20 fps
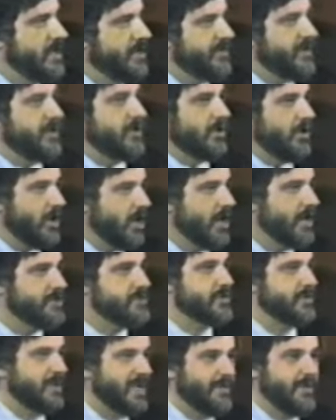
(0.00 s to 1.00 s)
They're
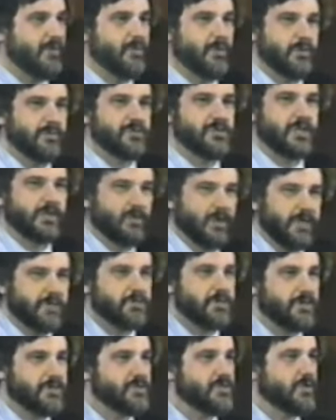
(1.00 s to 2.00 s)
large, the baby boom
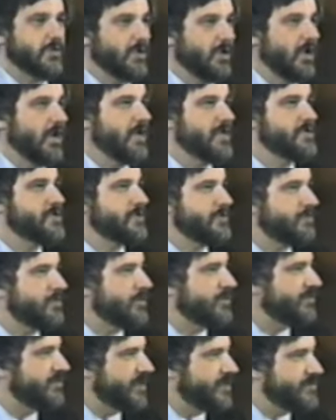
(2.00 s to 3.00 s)
generation is so large, it,
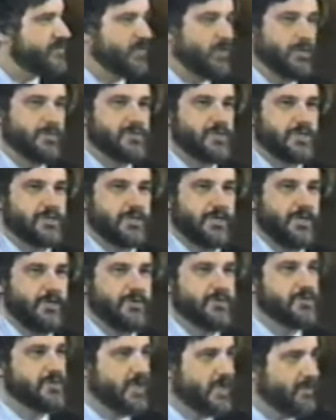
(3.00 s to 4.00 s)
it forms such a
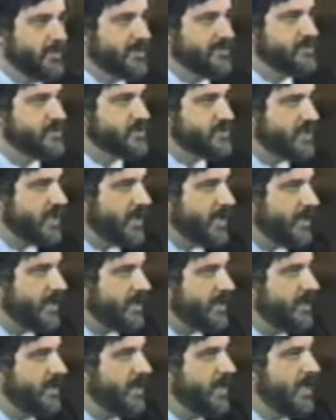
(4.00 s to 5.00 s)
huge segment of
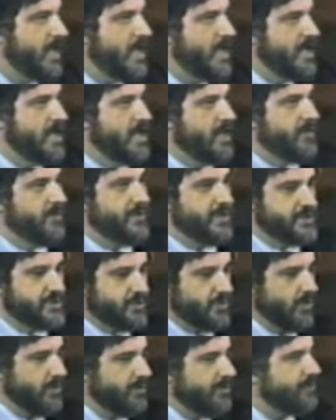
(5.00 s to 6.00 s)
society
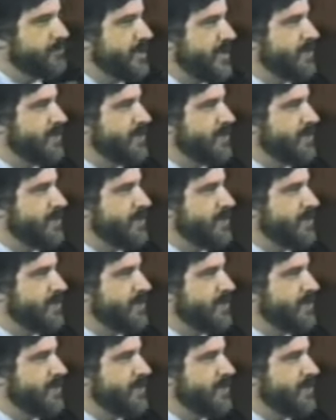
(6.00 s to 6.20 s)
this group of